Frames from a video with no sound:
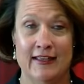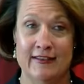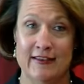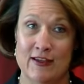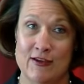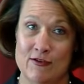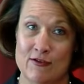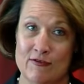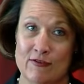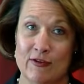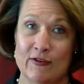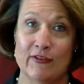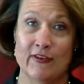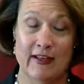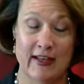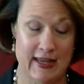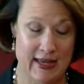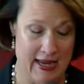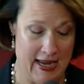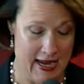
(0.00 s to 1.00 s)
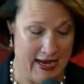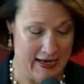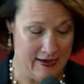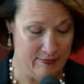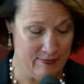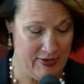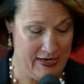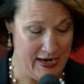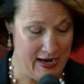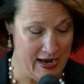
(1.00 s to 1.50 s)
at the university
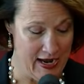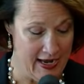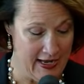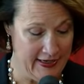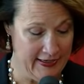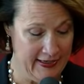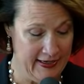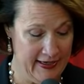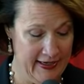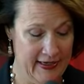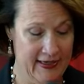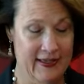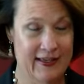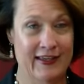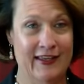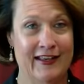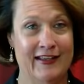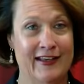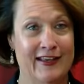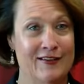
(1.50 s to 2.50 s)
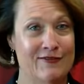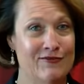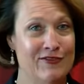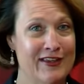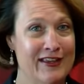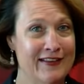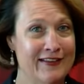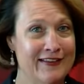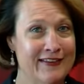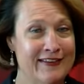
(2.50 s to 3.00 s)
and beyond. It
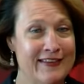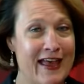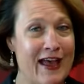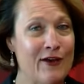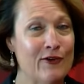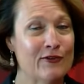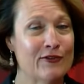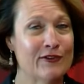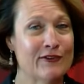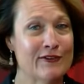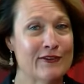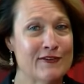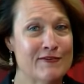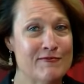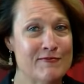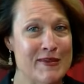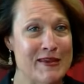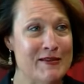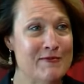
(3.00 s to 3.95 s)
convenes thousands of